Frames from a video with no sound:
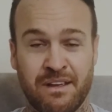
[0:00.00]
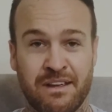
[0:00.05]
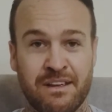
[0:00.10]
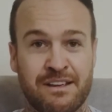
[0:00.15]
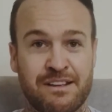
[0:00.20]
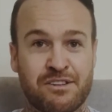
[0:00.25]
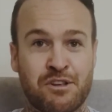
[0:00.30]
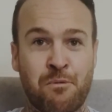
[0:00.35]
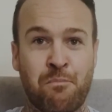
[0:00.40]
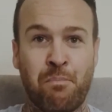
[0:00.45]

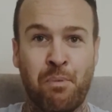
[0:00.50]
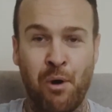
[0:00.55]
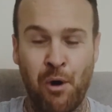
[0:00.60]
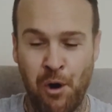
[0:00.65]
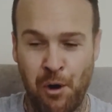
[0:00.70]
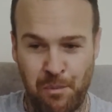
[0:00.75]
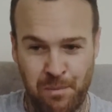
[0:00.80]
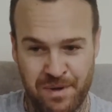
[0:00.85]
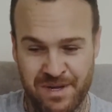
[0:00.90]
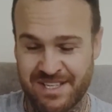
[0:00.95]
So
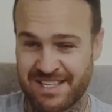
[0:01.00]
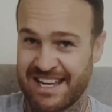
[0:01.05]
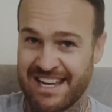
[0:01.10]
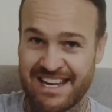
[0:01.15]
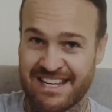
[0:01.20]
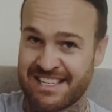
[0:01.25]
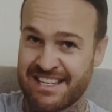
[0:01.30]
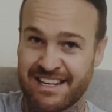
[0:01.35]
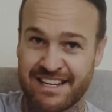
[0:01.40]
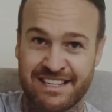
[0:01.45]
purpose
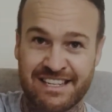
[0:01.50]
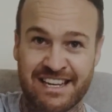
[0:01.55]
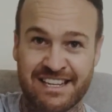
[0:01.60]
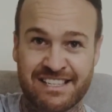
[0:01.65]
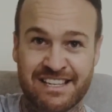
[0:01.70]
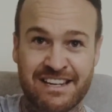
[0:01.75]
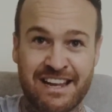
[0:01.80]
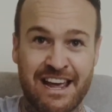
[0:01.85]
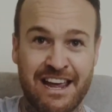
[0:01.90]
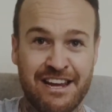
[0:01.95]
isn't a
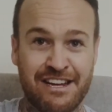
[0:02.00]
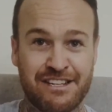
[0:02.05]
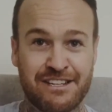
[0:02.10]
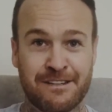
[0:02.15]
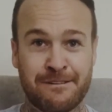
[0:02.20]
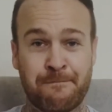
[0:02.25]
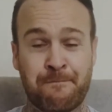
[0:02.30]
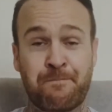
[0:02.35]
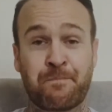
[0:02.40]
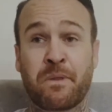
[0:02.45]

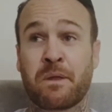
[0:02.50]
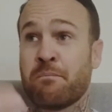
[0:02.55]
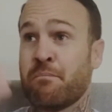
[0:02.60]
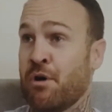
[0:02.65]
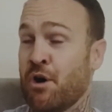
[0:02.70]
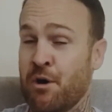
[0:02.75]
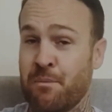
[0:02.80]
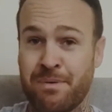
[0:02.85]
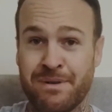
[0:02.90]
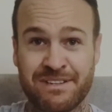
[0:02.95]
destination.
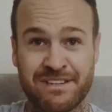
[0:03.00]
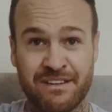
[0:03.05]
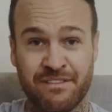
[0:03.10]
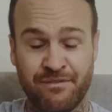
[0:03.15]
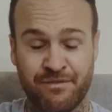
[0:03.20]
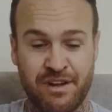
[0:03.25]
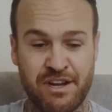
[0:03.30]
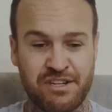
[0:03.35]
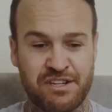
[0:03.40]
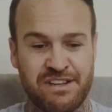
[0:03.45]
Purpose and
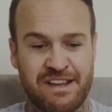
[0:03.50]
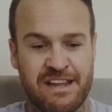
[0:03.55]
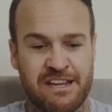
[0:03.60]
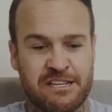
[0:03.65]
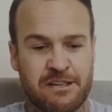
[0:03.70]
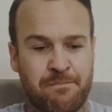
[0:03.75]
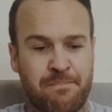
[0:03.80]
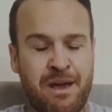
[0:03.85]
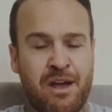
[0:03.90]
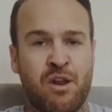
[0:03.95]
vision is
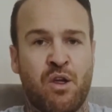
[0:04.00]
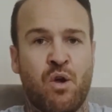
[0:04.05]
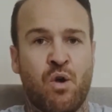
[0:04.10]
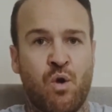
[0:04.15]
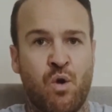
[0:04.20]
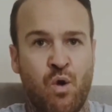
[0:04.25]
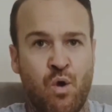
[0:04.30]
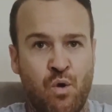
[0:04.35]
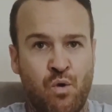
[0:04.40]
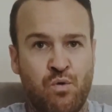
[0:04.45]
about
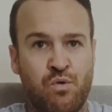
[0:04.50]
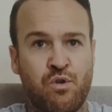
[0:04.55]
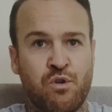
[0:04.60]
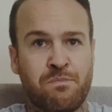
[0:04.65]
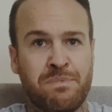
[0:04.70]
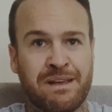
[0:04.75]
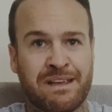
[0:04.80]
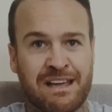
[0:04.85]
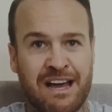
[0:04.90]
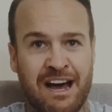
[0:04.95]
who you
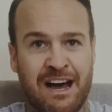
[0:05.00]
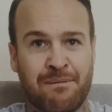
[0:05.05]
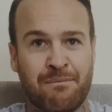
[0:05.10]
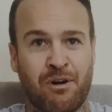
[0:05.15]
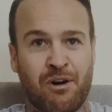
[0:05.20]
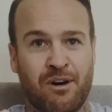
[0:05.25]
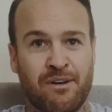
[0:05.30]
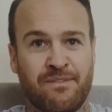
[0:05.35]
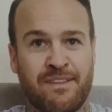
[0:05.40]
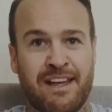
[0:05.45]
become
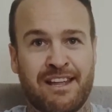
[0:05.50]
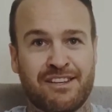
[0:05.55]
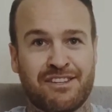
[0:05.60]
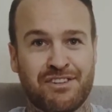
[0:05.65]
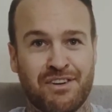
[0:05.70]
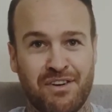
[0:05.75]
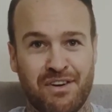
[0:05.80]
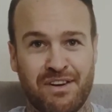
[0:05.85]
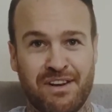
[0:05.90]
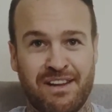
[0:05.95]
on that
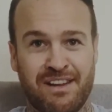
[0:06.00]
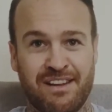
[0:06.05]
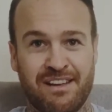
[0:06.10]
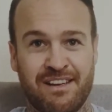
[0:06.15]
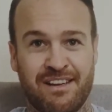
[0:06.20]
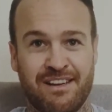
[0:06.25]
journey.